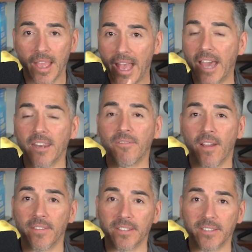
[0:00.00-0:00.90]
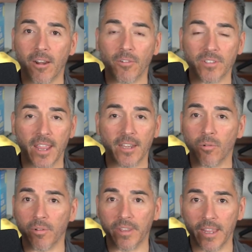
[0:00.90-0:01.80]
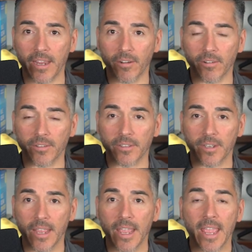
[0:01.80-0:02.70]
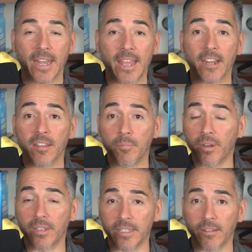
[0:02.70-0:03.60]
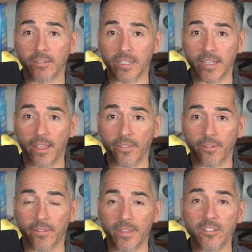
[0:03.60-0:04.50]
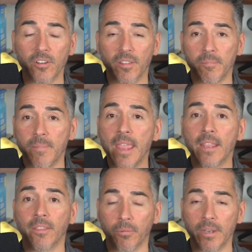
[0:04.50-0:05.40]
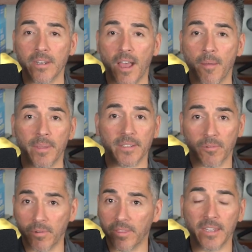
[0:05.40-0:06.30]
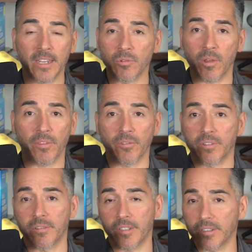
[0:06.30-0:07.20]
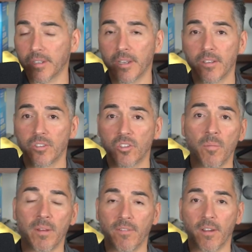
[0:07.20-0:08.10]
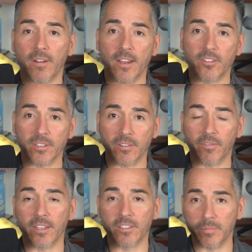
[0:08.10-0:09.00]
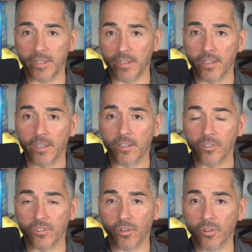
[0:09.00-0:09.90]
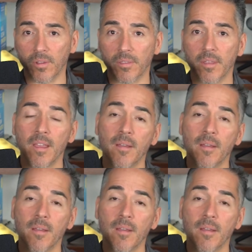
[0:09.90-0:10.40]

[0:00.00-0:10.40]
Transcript: How do you find the sellers and or the heirs? And how do you put a deal together? These are the main three topics, and within each one there's just so many variations of things to be concerned with.